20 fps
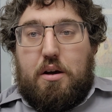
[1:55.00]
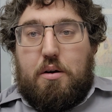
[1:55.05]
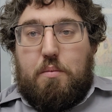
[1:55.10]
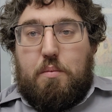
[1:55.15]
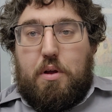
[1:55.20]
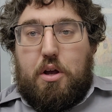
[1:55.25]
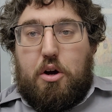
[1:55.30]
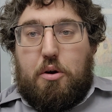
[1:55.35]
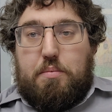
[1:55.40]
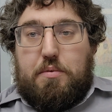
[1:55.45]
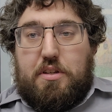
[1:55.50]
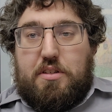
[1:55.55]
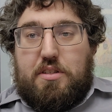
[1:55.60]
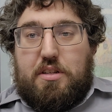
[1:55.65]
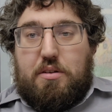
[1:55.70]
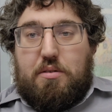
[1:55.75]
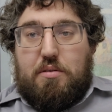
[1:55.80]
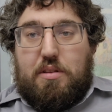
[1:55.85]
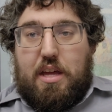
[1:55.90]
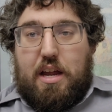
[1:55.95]
We hope to see
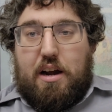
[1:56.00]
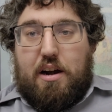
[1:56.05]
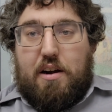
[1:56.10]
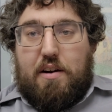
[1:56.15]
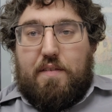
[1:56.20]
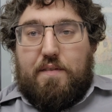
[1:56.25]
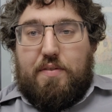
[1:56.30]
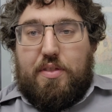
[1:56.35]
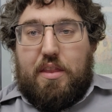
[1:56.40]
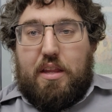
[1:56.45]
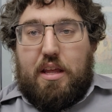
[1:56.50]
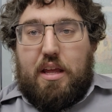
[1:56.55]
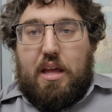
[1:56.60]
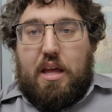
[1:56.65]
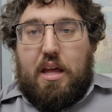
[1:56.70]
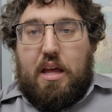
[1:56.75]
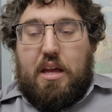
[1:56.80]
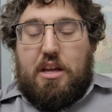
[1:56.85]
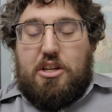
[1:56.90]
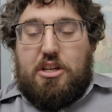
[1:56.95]
you there.
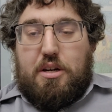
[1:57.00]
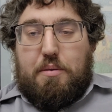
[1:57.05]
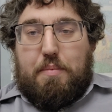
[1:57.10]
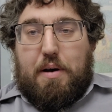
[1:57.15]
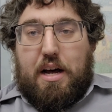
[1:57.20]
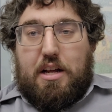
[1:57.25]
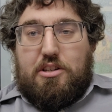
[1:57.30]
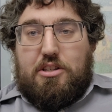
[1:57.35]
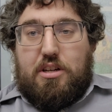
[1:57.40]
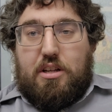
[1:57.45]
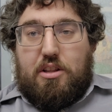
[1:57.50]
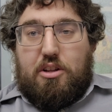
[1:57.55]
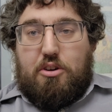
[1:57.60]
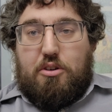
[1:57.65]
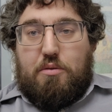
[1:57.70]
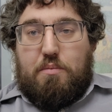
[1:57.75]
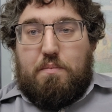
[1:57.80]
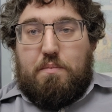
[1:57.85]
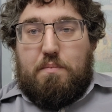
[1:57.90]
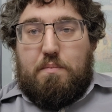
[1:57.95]
Shabbat
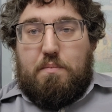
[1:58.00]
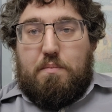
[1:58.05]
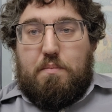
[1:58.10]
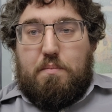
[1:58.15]
Shalom